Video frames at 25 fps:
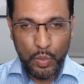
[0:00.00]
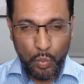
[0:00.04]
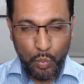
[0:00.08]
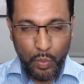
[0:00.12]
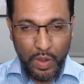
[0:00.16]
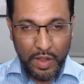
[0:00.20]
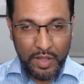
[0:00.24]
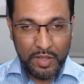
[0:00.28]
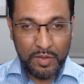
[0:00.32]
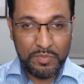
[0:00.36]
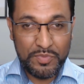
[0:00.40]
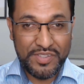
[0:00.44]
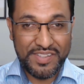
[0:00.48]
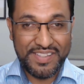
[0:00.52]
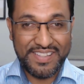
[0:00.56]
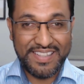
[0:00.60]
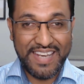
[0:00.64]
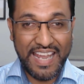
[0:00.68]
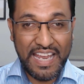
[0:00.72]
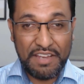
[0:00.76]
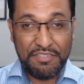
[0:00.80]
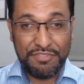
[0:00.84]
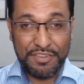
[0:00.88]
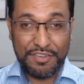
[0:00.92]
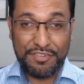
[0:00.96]
Welcome to
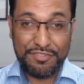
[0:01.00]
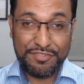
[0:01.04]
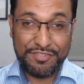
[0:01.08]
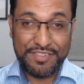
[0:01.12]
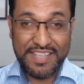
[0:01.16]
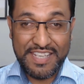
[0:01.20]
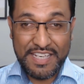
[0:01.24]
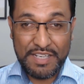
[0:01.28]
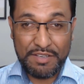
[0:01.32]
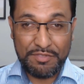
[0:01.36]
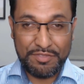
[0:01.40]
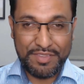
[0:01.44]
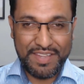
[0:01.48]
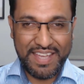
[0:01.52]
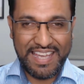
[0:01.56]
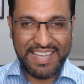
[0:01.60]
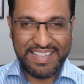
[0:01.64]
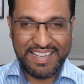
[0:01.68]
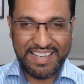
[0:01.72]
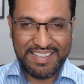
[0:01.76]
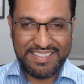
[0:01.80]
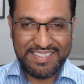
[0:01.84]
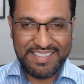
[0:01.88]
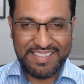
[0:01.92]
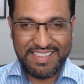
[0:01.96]
day 15 of the
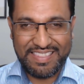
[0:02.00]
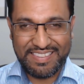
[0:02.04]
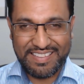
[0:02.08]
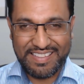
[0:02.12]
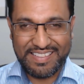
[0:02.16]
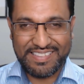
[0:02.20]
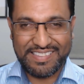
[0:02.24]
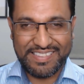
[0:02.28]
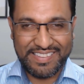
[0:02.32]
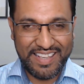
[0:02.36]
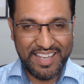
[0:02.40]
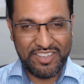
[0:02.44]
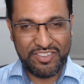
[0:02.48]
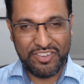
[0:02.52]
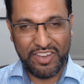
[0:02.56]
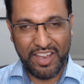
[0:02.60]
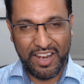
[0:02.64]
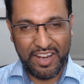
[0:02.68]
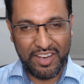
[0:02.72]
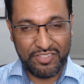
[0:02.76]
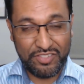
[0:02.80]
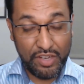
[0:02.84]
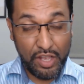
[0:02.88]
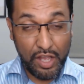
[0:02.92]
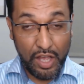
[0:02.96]
AKT 30-day challenge.